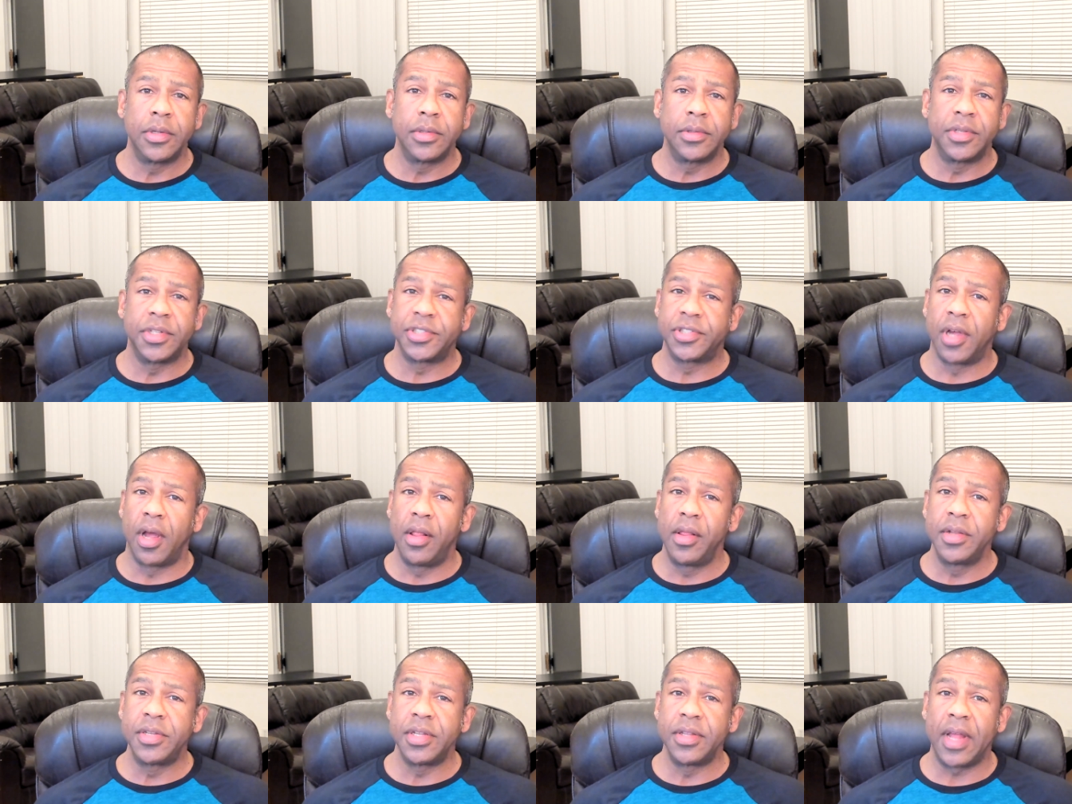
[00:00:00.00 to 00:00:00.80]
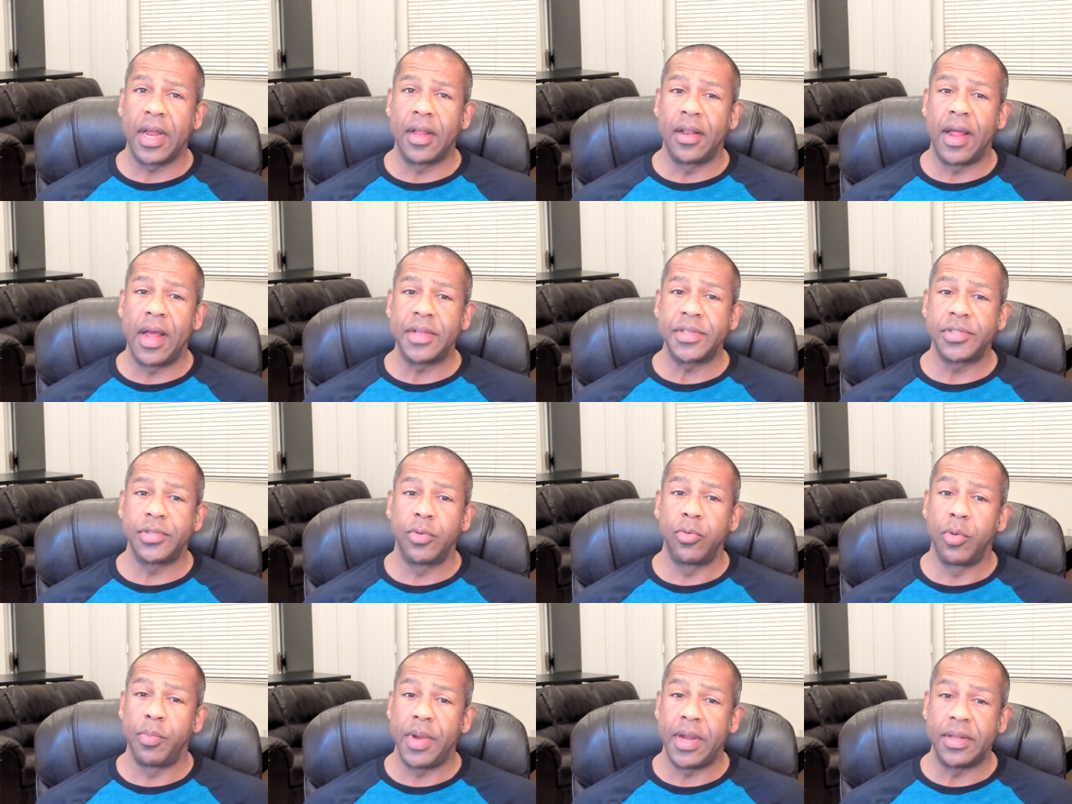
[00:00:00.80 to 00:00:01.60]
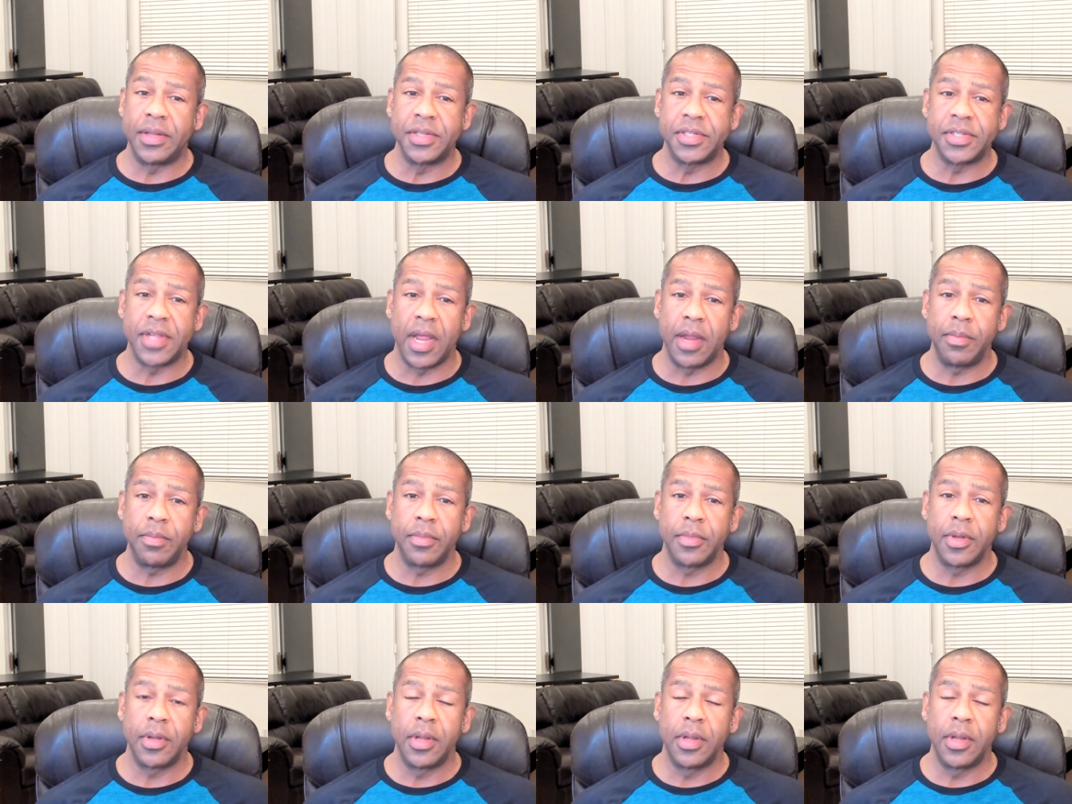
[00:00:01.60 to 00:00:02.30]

The solids in that glass still remain the same.